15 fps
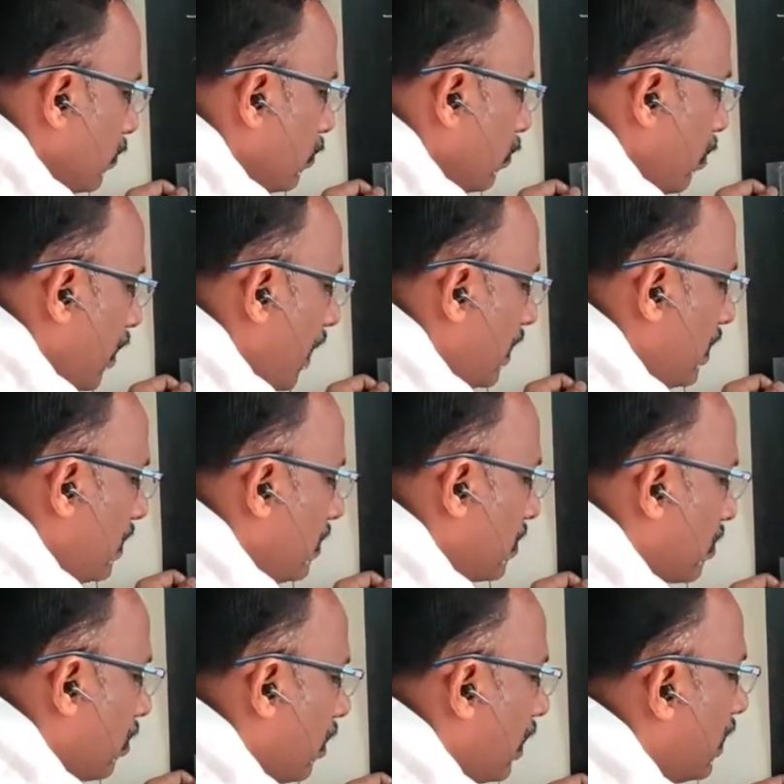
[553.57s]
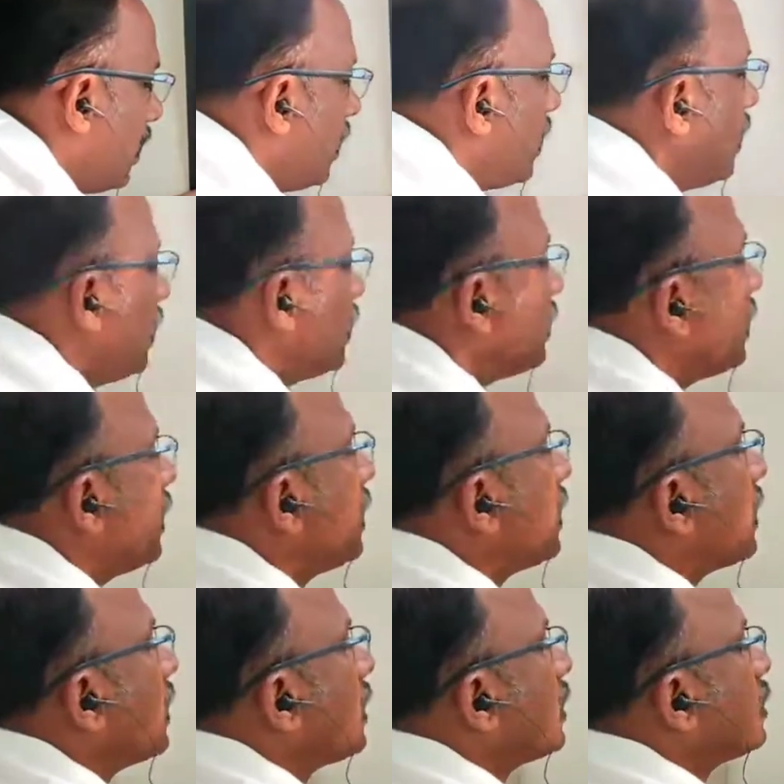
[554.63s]
So I drawn
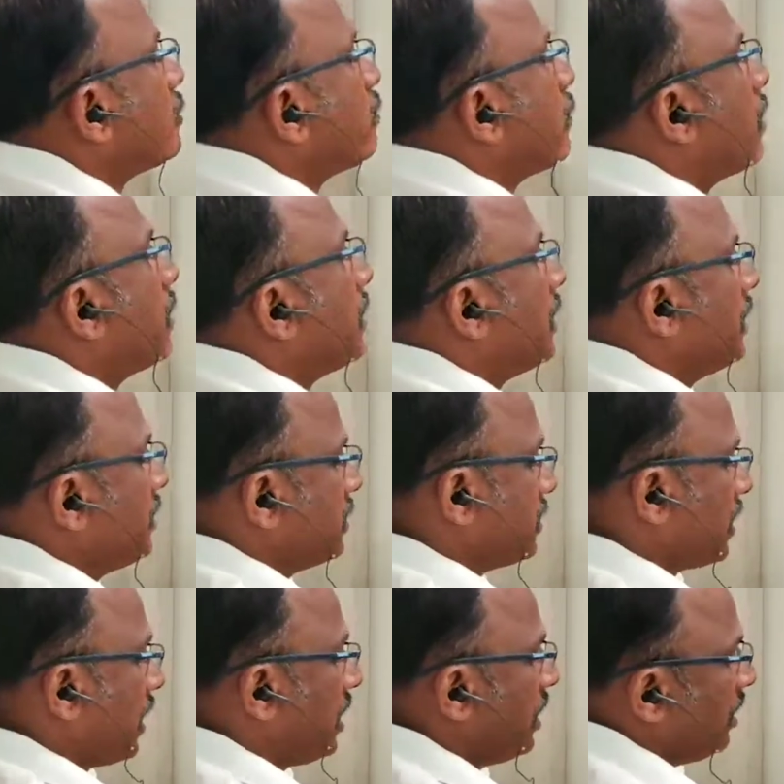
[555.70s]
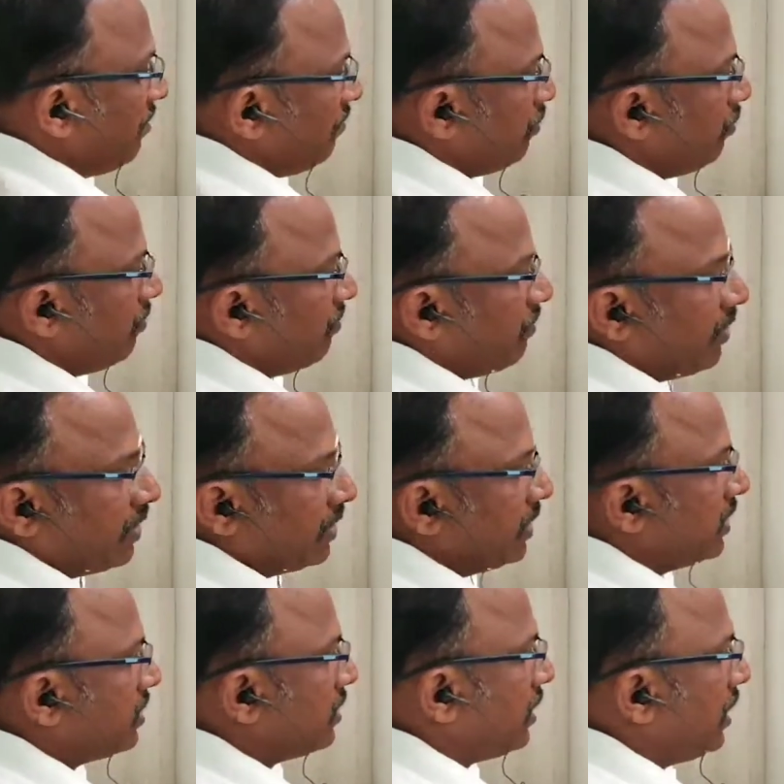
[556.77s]
the corresponding side view for
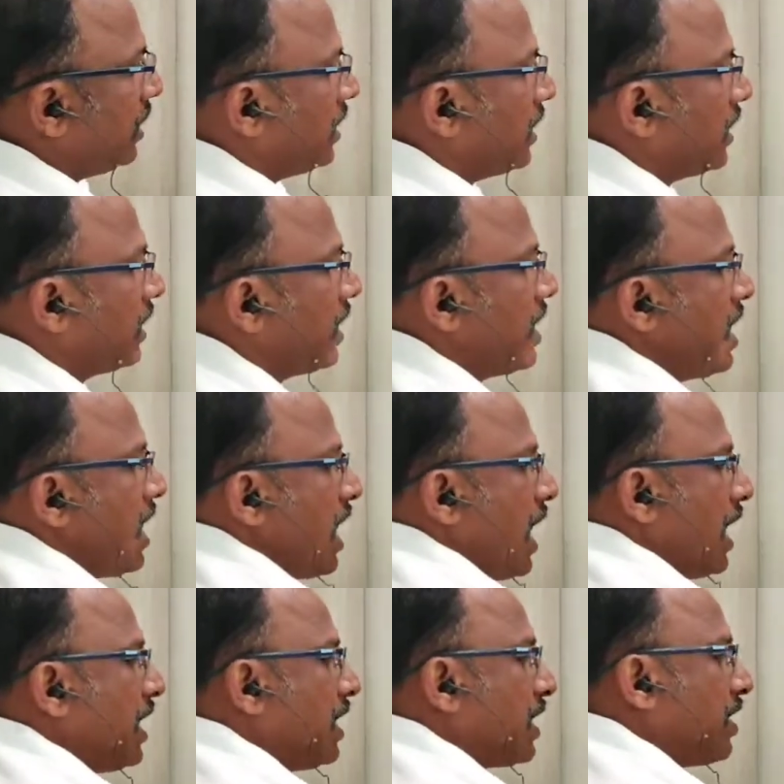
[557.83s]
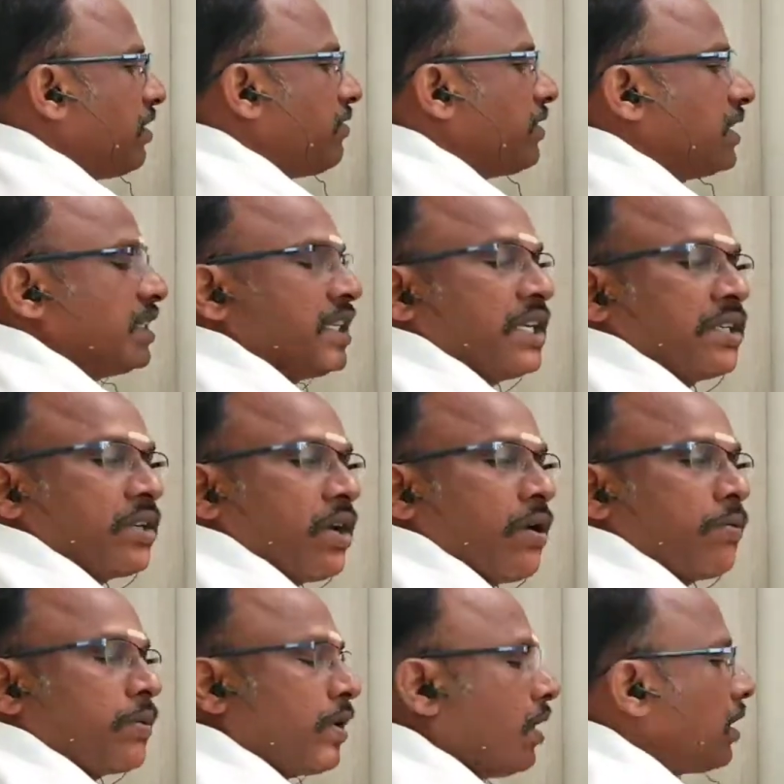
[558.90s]
this cylinder and given the
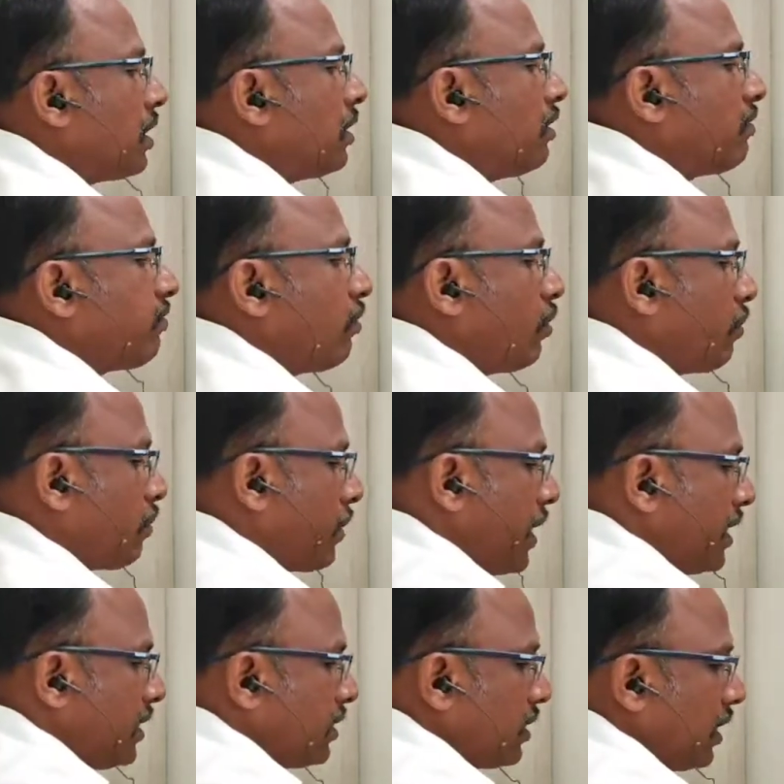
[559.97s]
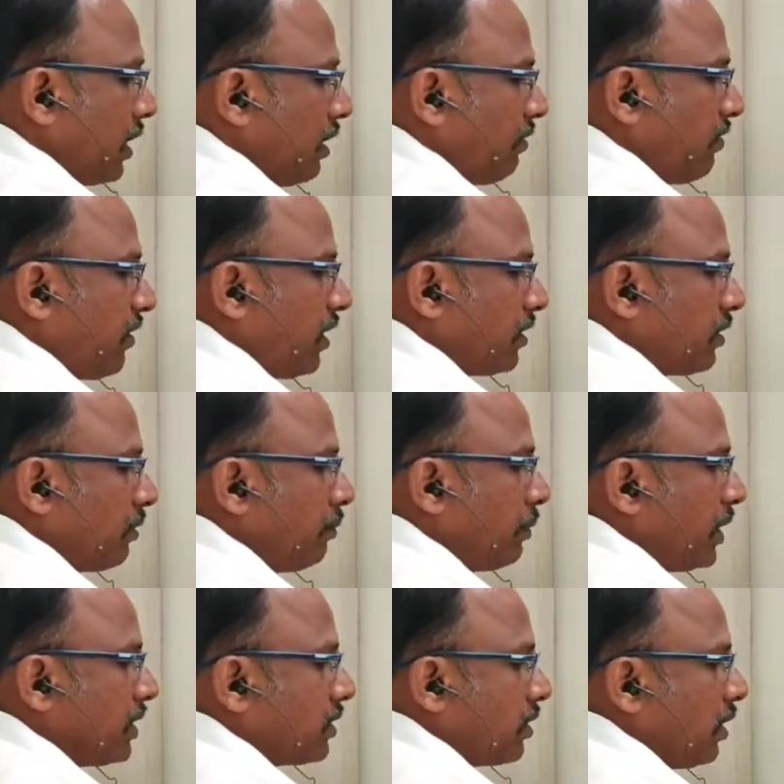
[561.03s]
top corner 4 points and the bottom
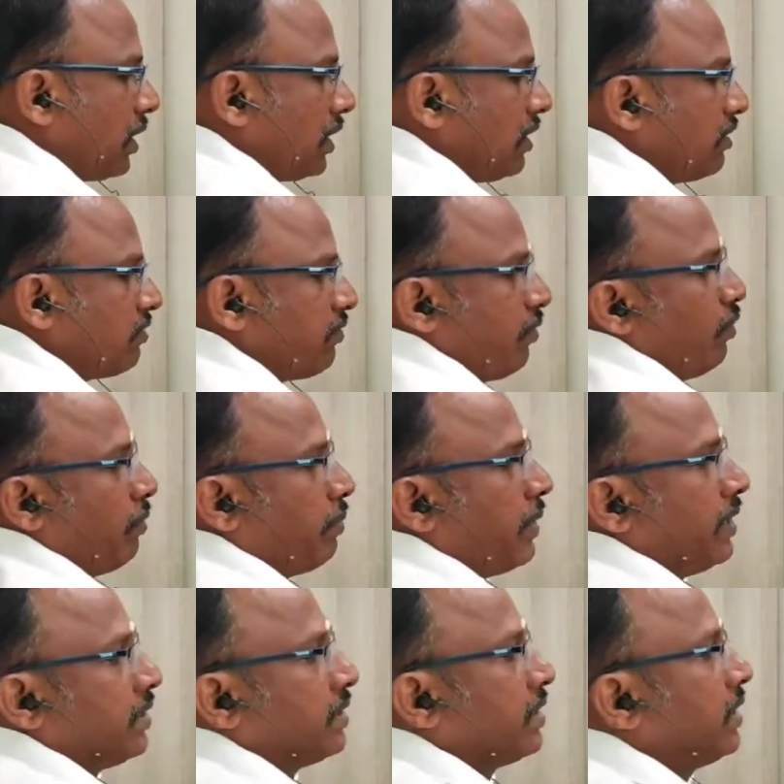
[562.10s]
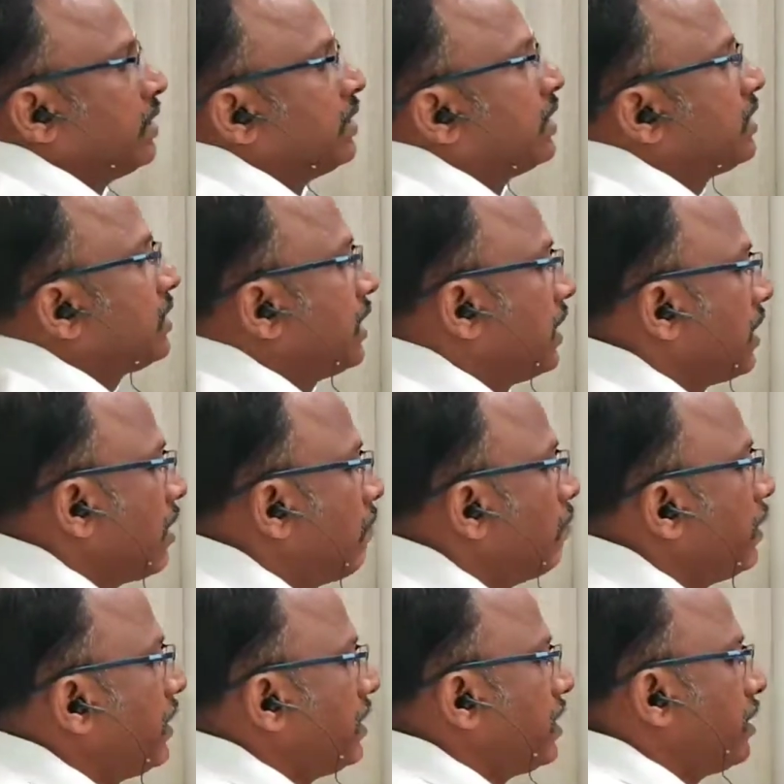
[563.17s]
base corners 4 points. That's I
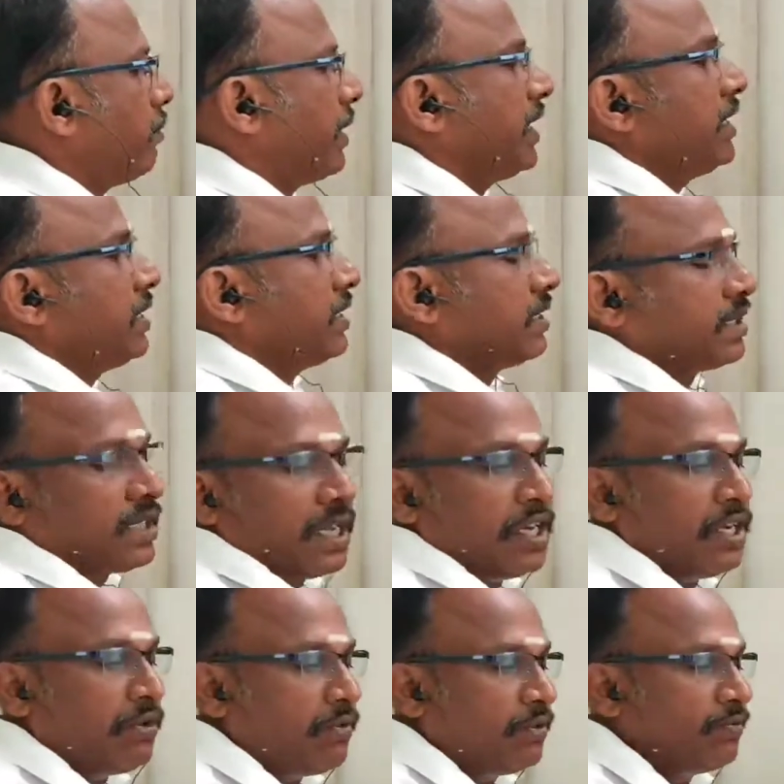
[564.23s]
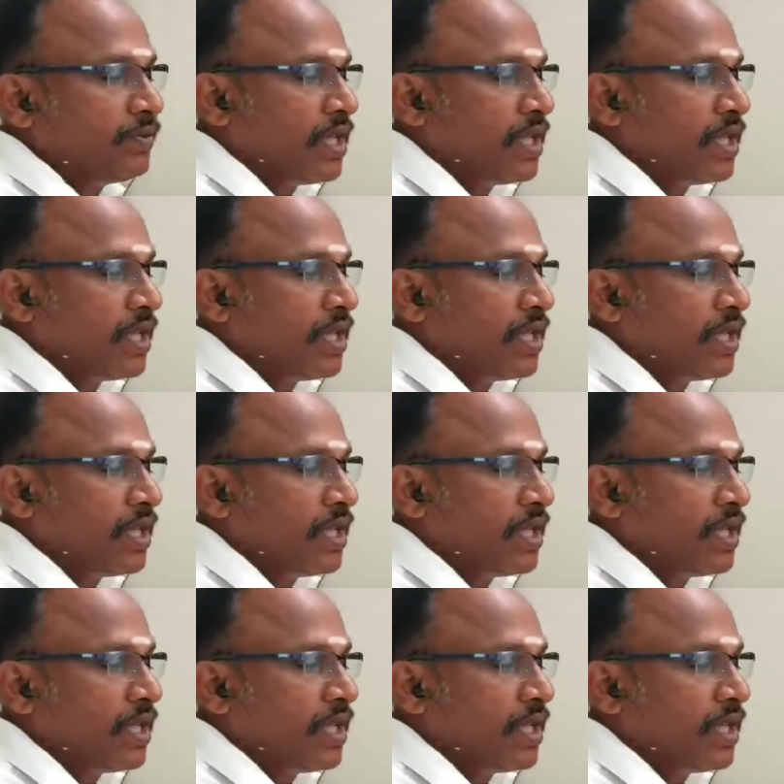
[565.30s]
completed my side view.